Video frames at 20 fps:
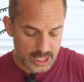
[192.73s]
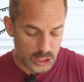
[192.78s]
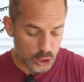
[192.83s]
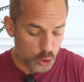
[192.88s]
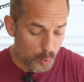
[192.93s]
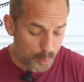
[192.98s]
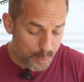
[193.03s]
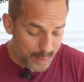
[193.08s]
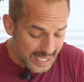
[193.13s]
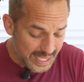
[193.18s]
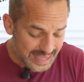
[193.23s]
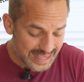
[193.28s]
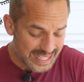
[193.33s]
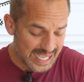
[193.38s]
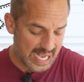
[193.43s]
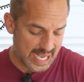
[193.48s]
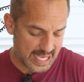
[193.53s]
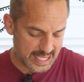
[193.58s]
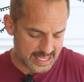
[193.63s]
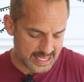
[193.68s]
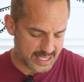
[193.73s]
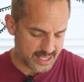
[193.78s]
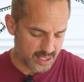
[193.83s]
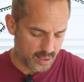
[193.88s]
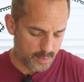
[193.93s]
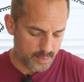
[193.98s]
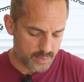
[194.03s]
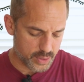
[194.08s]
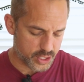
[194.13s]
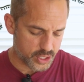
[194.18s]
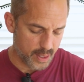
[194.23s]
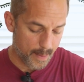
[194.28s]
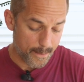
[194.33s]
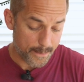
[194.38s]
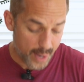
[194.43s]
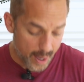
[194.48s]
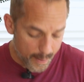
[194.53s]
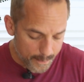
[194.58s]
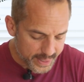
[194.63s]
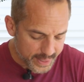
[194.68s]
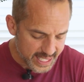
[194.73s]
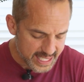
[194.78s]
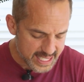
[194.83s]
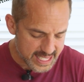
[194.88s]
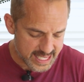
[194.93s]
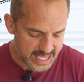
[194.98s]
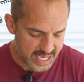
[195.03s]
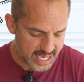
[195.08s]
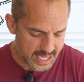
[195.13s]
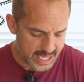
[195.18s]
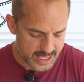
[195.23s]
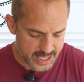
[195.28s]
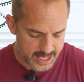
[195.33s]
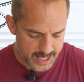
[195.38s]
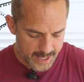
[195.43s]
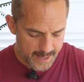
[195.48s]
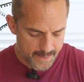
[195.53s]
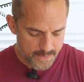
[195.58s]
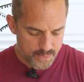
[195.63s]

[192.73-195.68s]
lupitas, some pumpkin seeds,